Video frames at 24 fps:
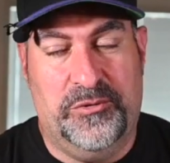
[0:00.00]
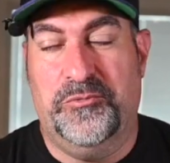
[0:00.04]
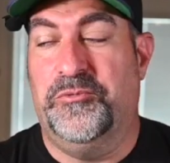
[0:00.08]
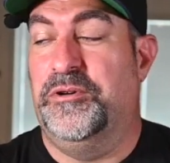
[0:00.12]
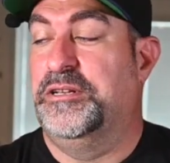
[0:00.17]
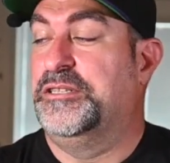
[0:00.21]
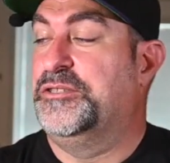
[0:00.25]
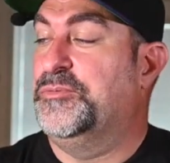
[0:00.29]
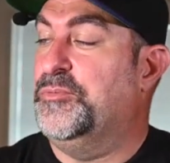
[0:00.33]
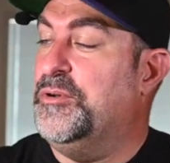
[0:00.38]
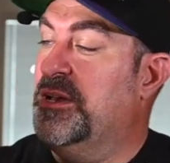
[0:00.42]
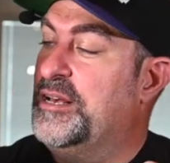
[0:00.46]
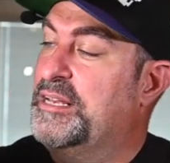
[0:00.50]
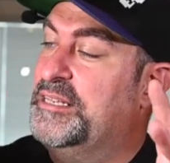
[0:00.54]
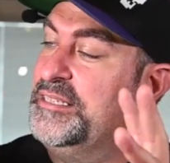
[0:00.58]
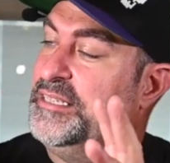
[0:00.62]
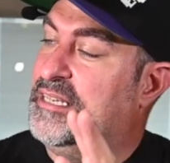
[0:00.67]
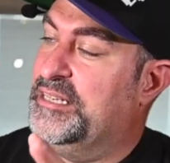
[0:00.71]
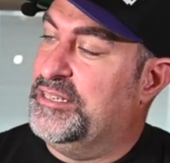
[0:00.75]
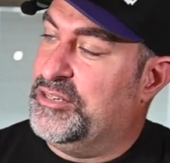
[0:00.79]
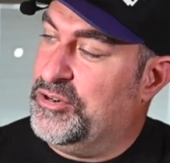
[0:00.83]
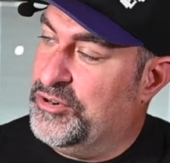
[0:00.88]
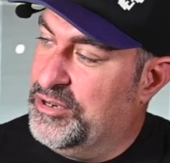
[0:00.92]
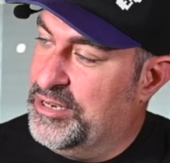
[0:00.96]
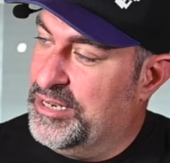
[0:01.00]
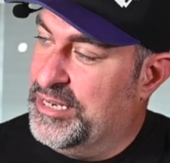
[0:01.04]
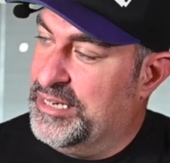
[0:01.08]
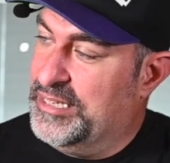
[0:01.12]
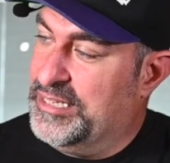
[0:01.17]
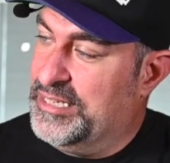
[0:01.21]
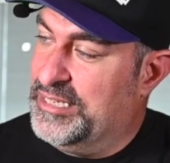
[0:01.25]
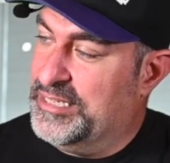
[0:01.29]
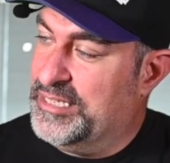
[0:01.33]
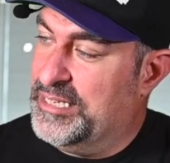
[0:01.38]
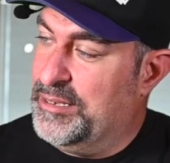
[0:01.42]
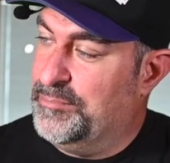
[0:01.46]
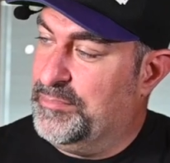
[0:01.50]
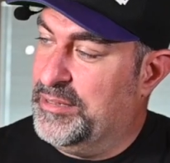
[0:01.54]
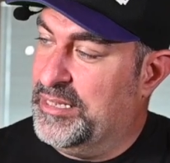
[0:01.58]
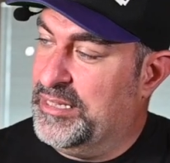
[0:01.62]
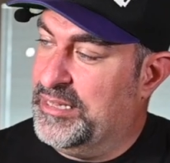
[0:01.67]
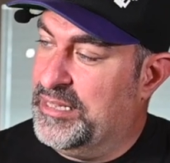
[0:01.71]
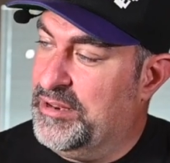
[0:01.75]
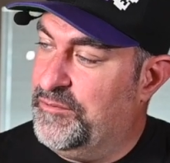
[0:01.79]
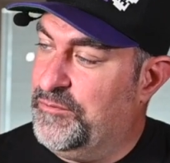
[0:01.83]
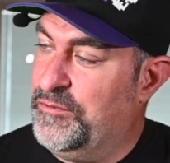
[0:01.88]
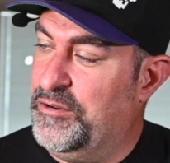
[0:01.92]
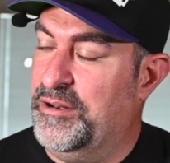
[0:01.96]
it once was and turn it into
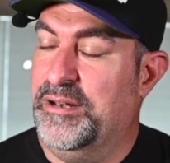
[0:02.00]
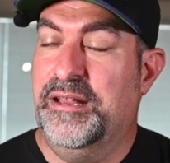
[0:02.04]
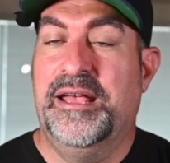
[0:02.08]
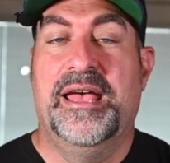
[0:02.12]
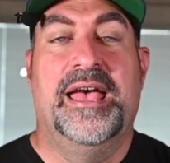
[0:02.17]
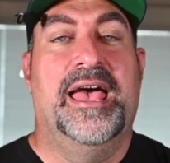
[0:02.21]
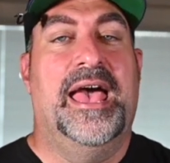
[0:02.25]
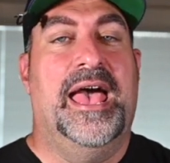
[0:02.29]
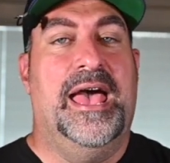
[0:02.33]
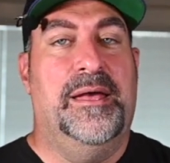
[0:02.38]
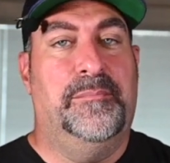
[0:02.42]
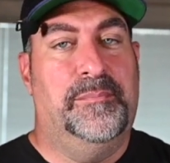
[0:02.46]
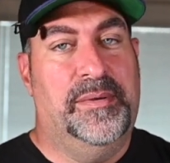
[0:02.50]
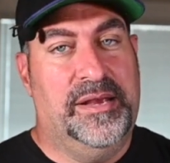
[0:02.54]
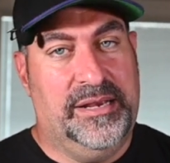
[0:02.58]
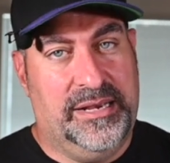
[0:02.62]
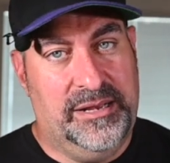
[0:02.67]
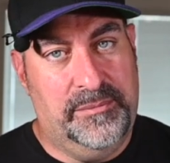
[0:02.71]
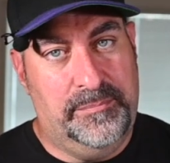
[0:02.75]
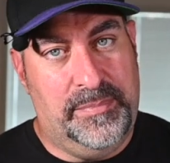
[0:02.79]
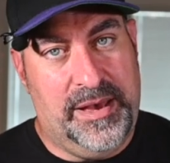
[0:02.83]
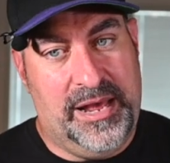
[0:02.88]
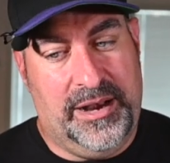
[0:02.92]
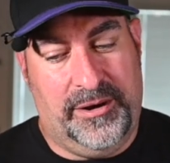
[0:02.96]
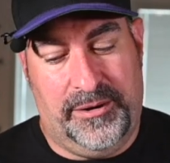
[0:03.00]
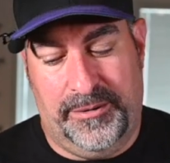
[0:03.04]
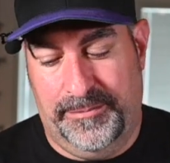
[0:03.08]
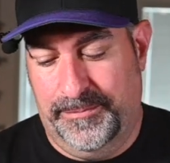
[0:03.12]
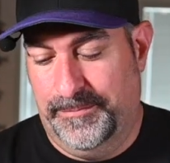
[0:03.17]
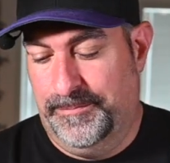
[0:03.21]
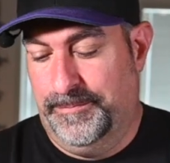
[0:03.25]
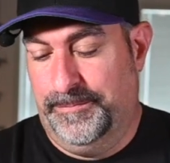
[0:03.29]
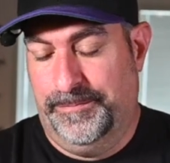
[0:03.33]
something different and make it better.